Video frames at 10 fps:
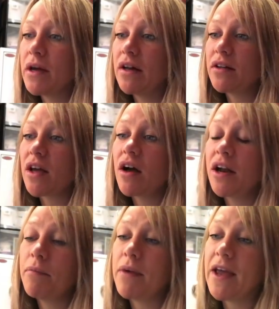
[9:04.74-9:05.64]
meals are
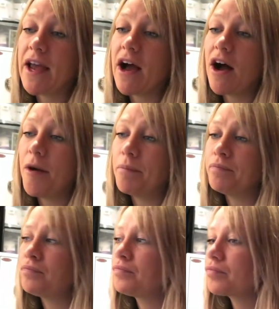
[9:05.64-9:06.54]
going to be
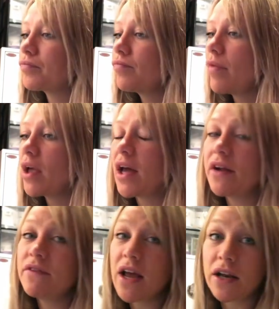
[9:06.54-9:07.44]

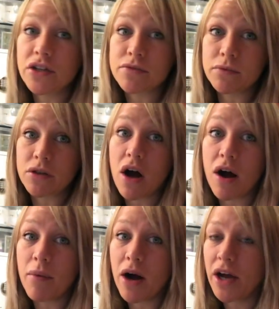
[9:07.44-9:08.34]
kind of negligible
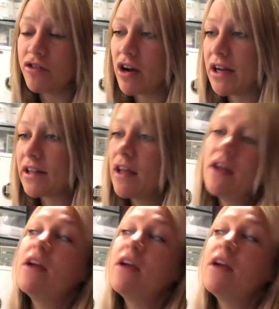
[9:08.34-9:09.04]
carbohydrates.